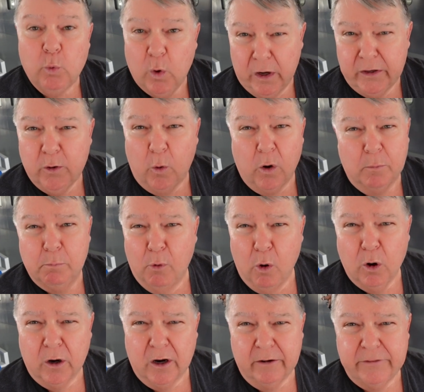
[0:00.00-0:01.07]
one or
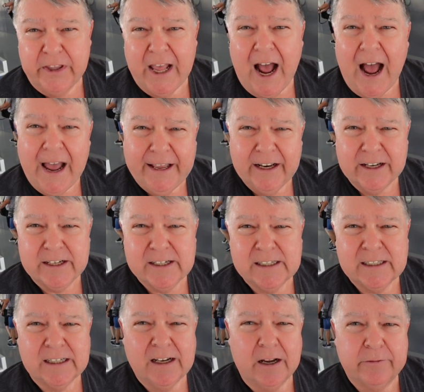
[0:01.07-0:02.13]
more of the islands
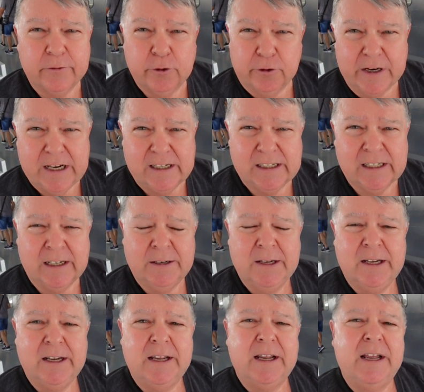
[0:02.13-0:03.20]
of Greece,
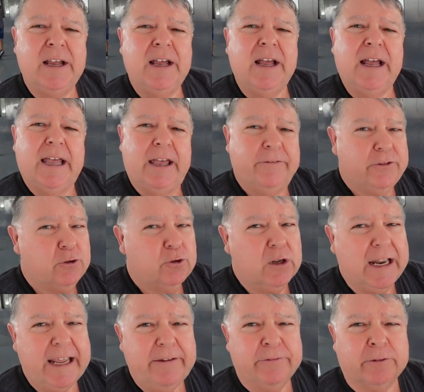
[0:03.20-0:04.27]
if you
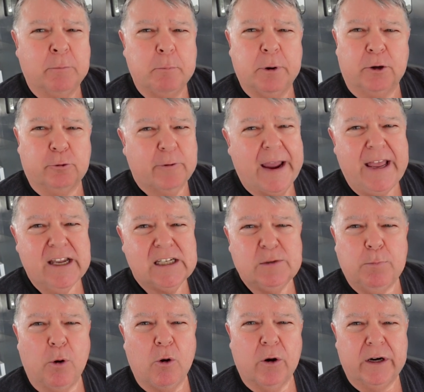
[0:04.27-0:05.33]
leave from Piraeus
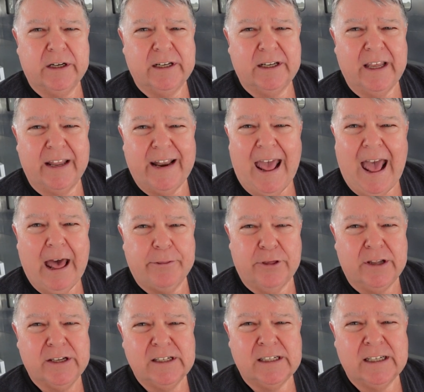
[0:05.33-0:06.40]
port in
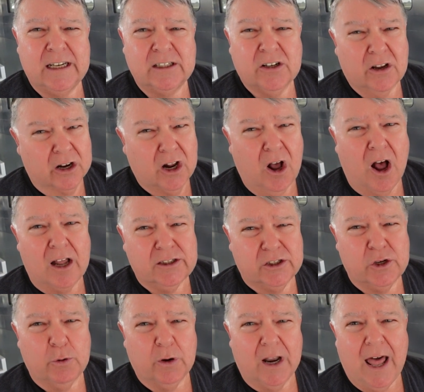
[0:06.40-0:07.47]
Athens, it's going to cost
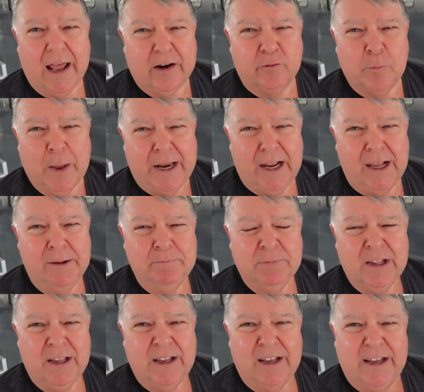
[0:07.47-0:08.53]
you a lot of money.
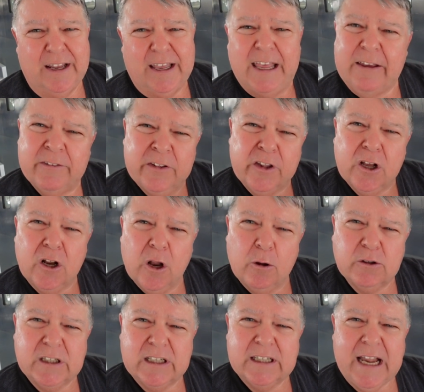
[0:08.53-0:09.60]
Even the
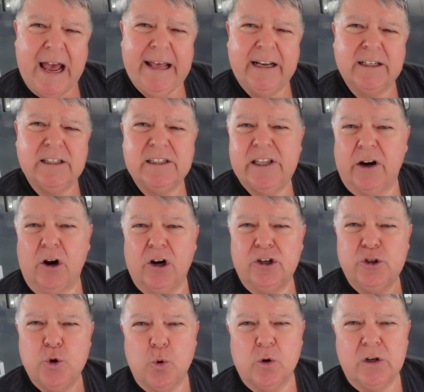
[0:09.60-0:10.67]
closest islands, there are
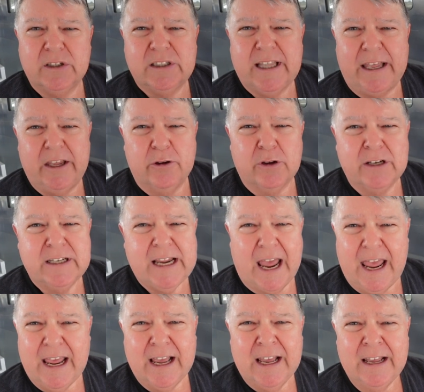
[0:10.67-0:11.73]
tours that you can
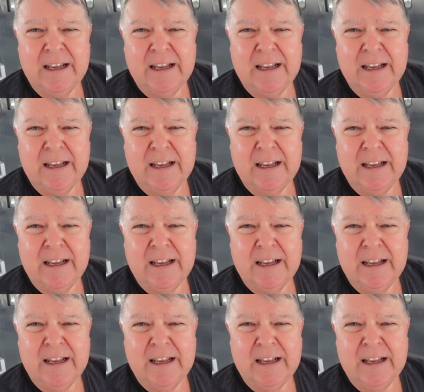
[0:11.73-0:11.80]
take